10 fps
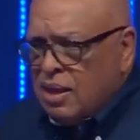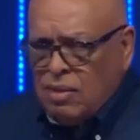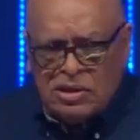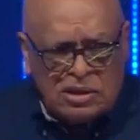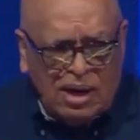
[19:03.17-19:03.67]

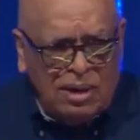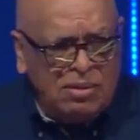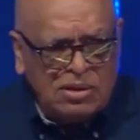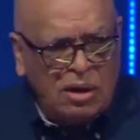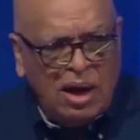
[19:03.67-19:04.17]
I would tell
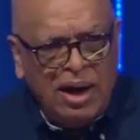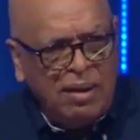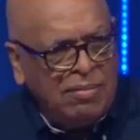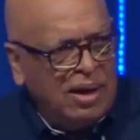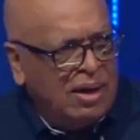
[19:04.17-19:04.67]
them this, all
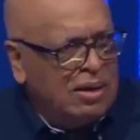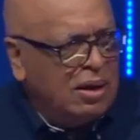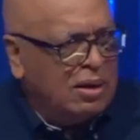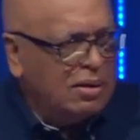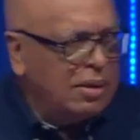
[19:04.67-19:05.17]
right, man,
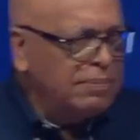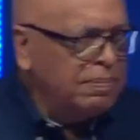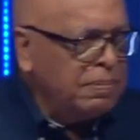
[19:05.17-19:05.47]
look,